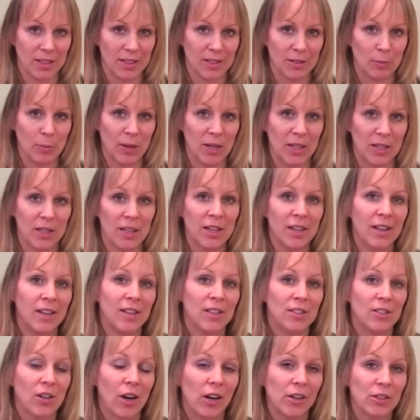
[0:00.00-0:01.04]
It's my
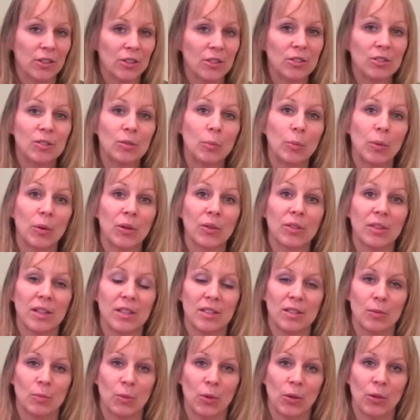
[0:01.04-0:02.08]
daughter's birthday
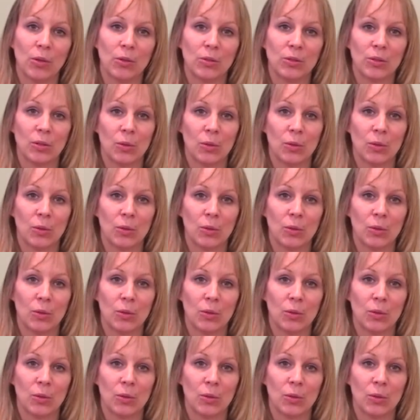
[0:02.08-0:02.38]
tomorrow,